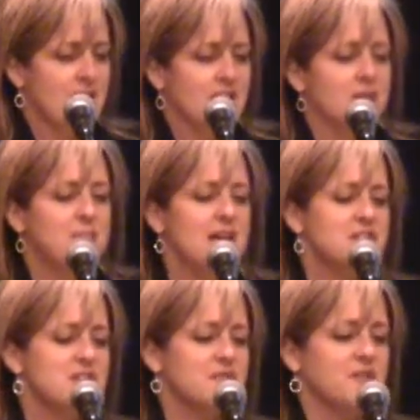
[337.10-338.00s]

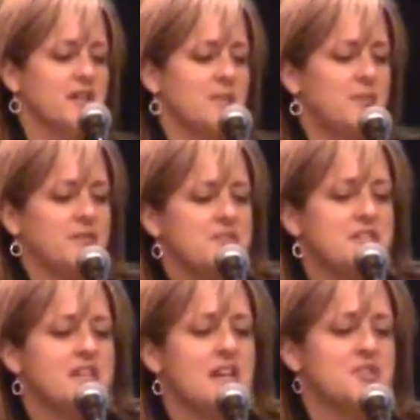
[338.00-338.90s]
Imagine if a couple of
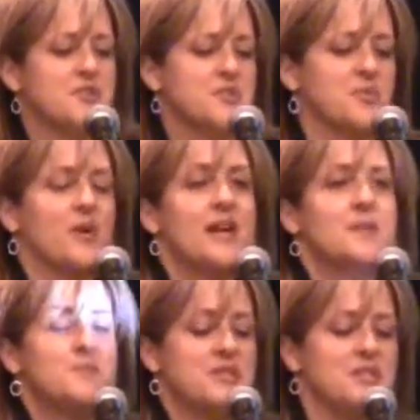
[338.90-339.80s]
teenagers
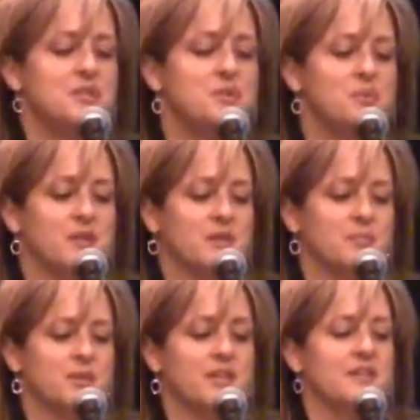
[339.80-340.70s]
ran up to you with a
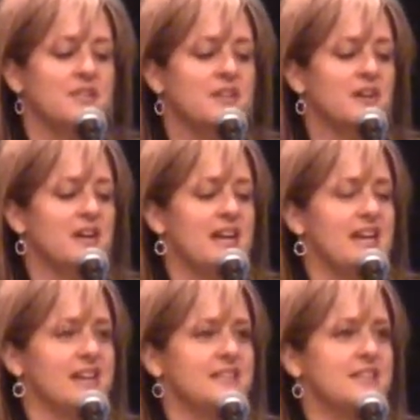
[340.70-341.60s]
book in their
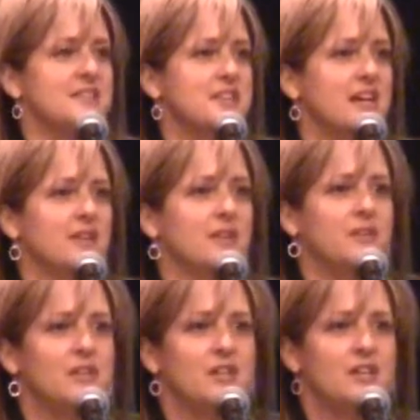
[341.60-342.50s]
hand
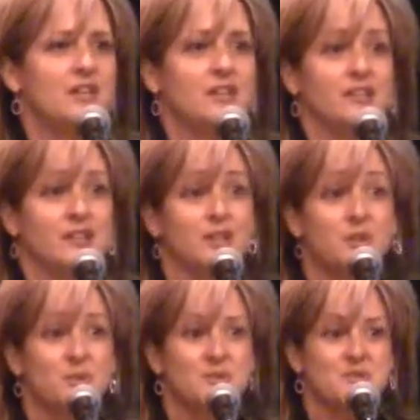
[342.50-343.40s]
entitled
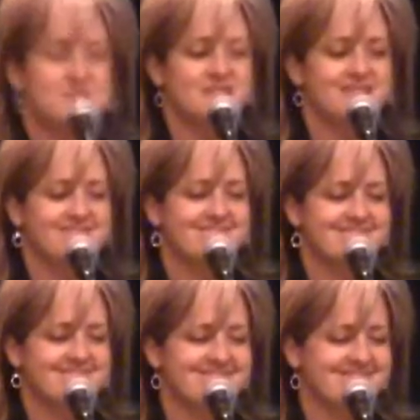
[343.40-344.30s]
Lose.
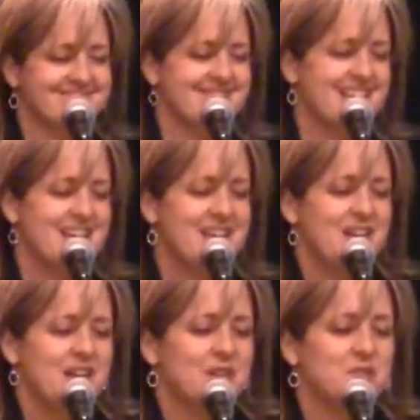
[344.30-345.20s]

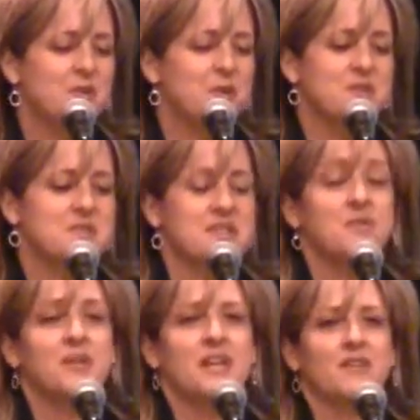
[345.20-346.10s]
Of course,
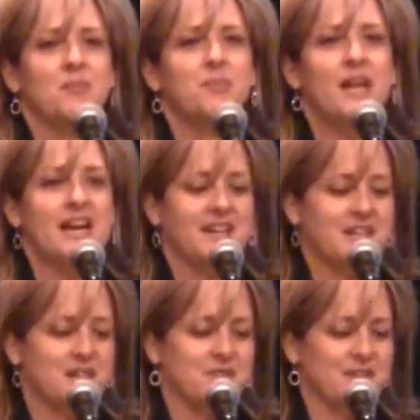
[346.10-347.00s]
it would have a black
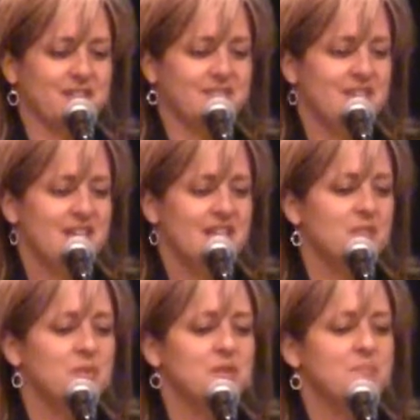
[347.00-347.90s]
cover.
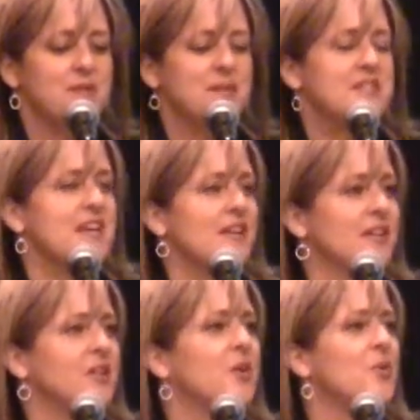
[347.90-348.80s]
It wouldn't be
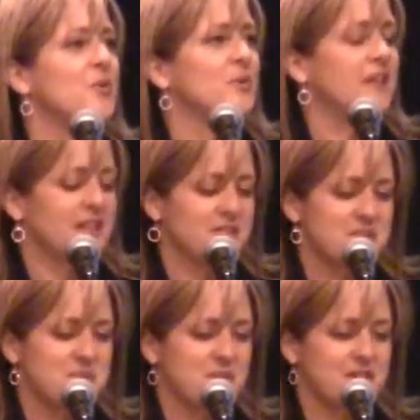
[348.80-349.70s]
metallic gold like
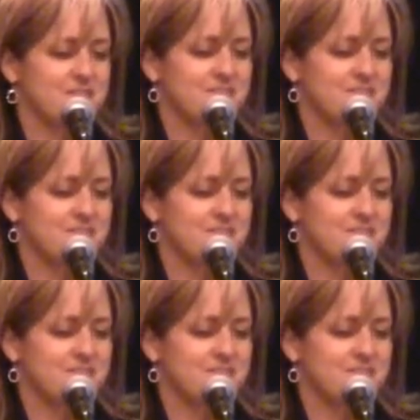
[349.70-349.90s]
this one.